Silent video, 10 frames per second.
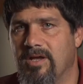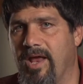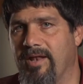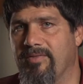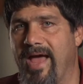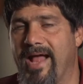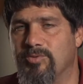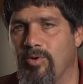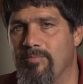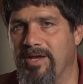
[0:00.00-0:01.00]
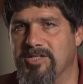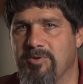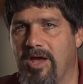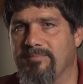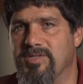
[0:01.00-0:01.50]
And that's what makes
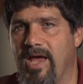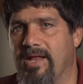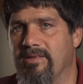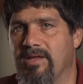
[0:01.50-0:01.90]
me upset.